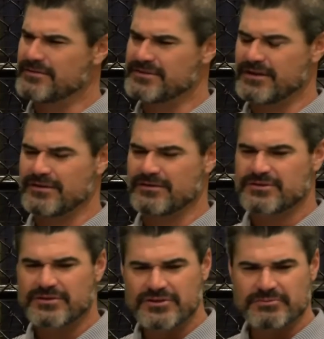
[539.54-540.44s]
And I was like,
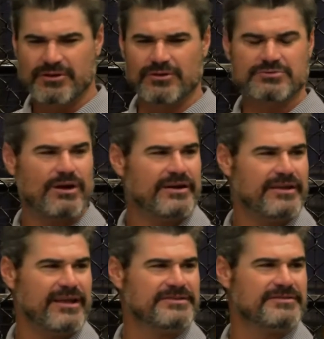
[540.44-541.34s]
"Excuse me, Coach,
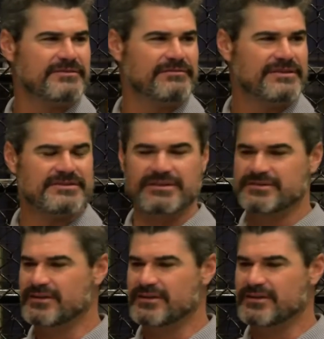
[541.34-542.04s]
why are you canceling the visit?"